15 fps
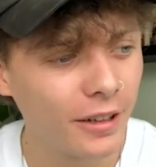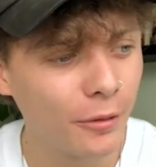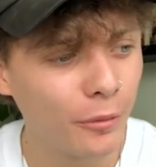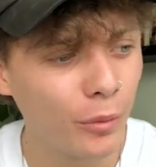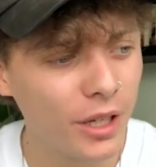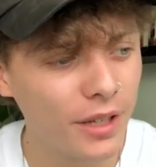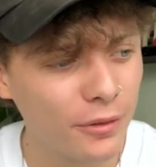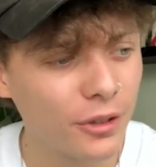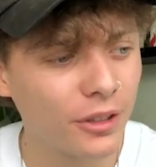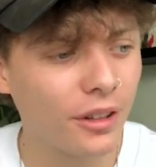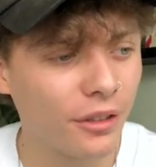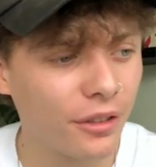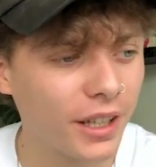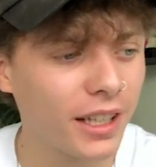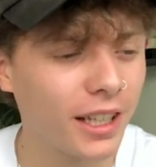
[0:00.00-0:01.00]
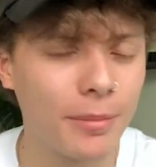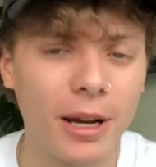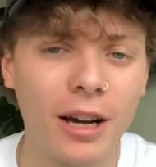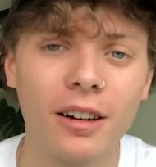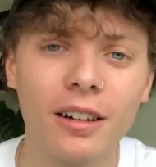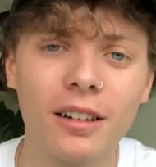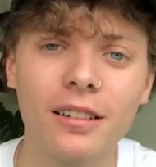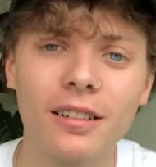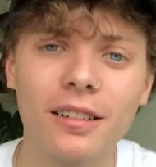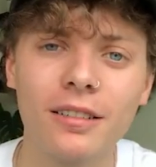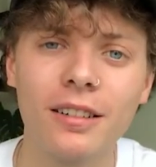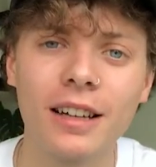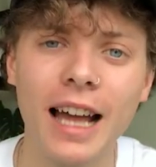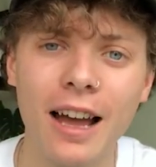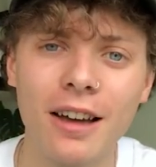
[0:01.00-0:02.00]
we've got to think about
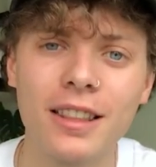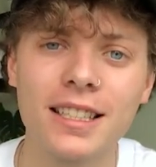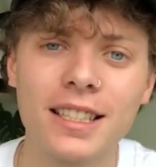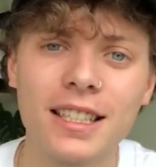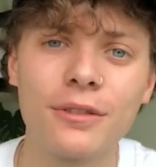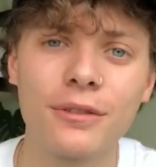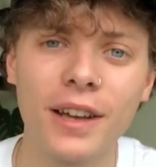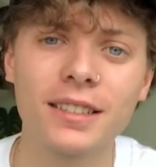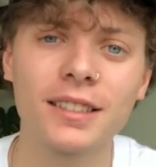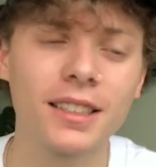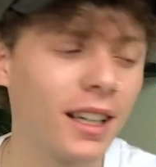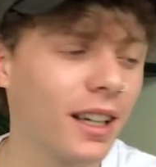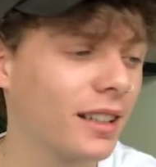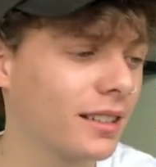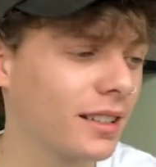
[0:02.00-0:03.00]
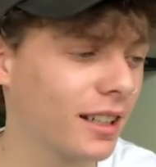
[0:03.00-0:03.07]
how this is affecting us.